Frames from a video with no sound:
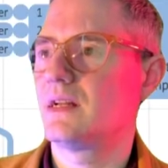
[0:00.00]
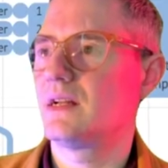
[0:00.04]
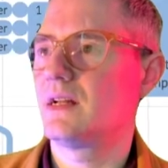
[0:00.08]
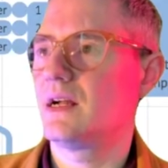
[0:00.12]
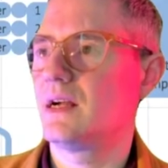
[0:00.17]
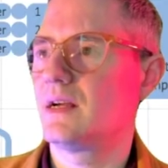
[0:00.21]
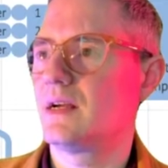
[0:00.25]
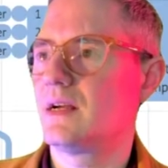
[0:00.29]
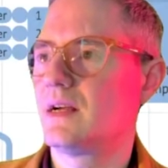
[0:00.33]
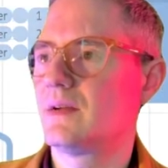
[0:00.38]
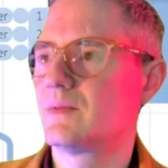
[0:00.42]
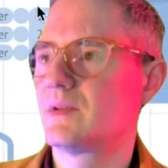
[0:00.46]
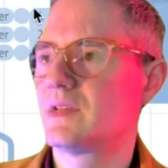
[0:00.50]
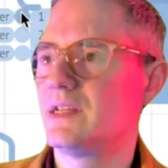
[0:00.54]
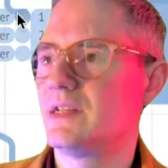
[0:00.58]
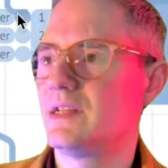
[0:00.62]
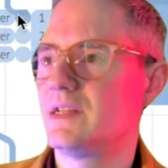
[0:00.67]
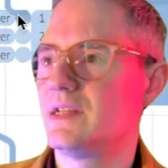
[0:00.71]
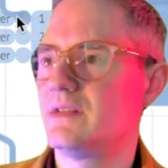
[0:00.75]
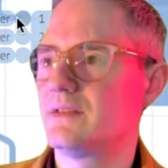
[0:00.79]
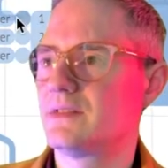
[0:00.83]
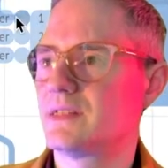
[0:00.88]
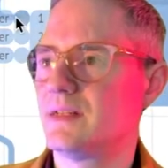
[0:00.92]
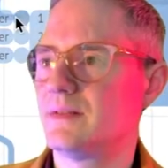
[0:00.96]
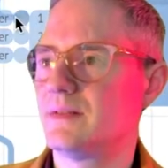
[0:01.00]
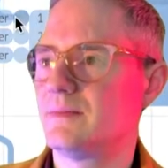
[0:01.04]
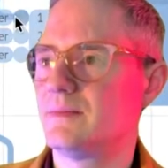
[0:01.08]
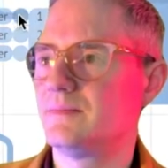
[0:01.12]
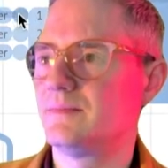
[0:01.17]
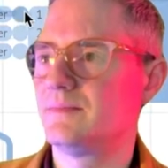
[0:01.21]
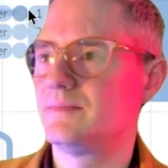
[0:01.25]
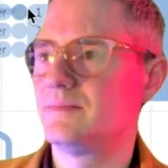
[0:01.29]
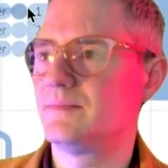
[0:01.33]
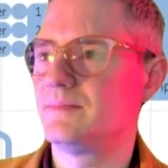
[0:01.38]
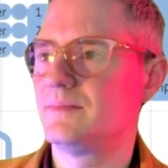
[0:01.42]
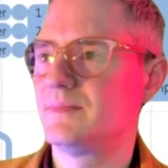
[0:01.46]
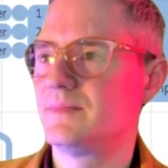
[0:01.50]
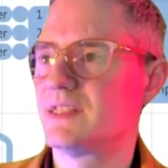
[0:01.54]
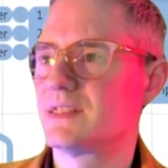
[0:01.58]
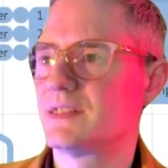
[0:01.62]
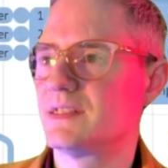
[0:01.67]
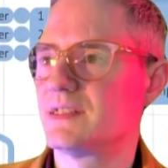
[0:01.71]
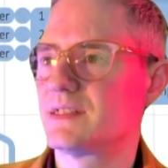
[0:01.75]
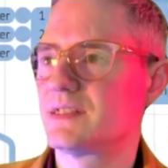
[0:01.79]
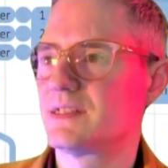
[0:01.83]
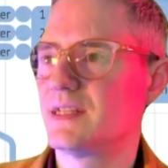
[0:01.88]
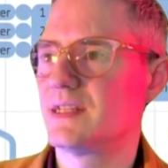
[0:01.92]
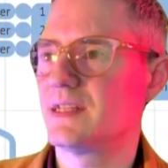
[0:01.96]
I'm going to use this
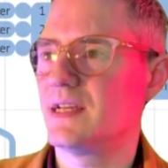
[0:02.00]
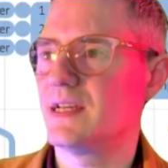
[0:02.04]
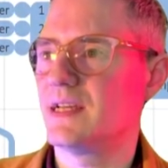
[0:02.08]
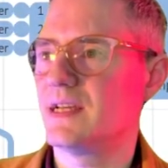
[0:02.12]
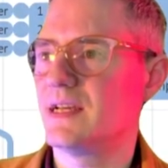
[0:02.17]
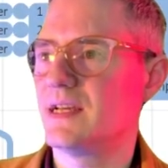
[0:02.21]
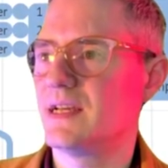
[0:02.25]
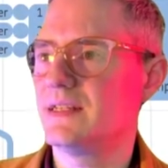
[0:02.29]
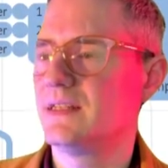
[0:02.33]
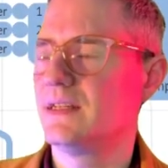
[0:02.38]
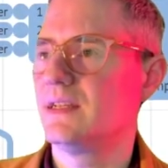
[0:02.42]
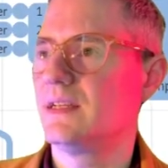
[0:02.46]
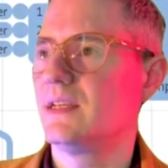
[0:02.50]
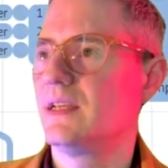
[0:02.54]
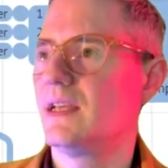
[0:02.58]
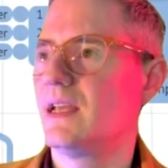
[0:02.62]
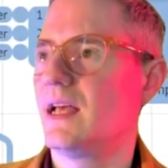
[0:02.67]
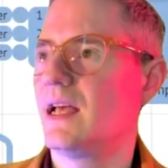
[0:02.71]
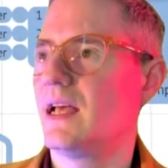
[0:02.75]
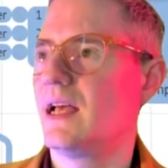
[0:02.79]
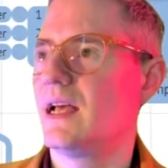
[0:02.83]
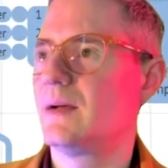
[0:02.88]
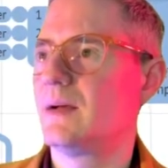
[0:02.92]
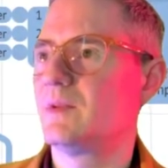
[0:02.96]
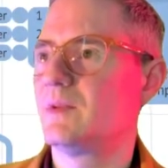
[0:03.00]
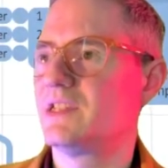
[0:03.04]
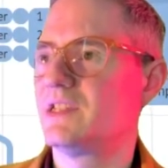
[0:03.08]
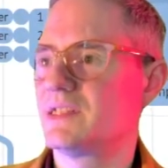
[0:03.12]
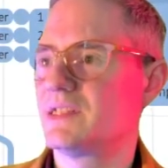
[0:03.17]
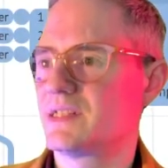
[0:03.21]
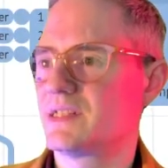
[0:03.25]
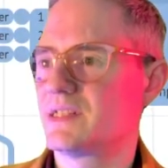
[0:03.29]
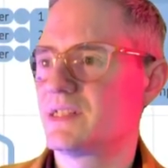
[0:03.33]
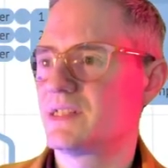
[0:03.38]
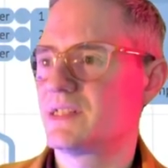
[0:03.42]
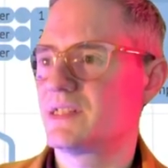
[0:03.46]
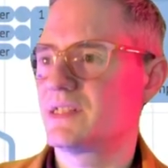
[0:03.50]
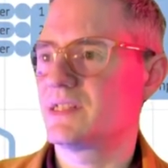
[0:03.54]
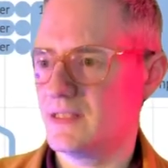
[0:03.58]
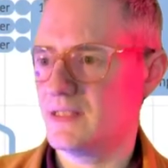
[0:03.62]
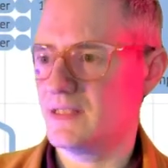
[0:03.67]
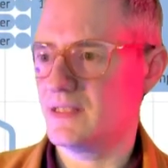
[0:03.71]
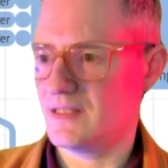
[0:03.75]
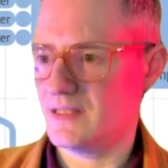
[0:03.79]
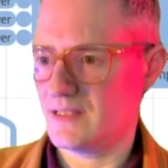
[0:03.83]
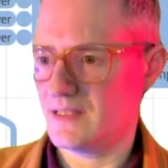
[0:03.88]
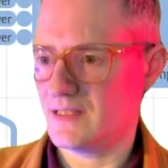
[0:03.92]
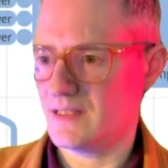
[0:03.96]
instead, and we're just going to
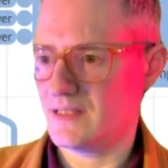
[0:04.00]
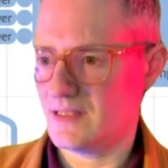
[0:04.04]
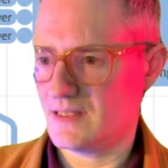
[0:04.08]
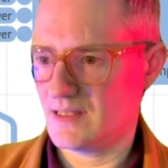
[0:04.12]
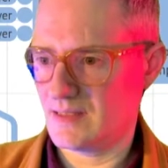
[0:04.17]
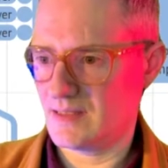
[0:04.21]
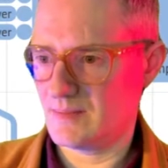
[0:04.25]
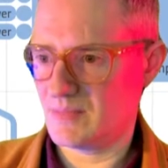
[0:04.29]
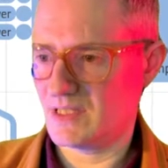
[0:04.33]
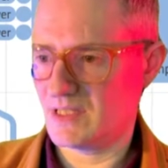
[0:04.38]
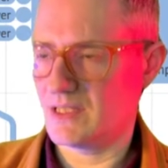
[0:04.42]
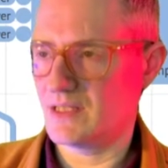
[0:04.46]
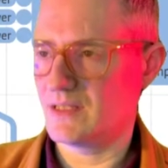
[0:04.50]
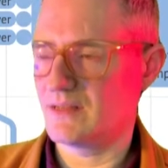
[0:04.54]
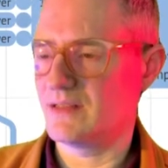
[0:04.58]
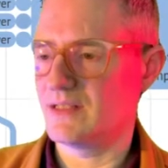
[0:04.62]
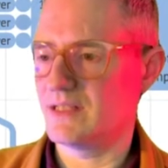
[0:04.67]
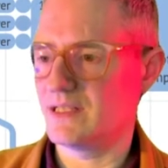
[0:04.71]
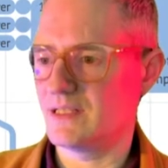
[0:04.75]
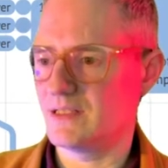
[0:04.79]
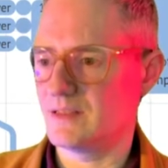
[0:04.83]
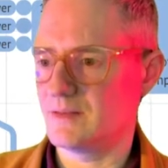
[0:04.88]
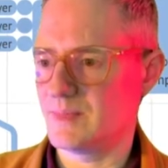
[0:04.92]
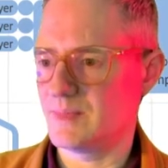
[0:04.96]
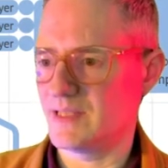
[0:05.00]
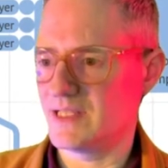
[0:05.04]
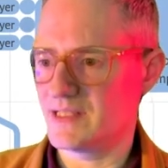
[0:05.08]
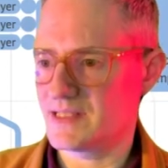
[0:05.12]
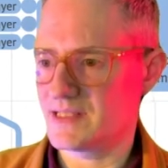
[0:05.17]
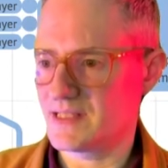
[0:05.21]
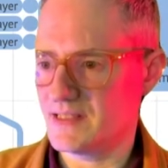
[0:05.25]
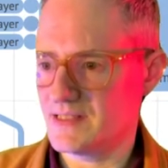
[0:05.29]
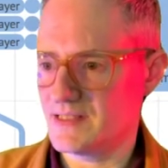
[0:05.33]
like blur it a little bit. So you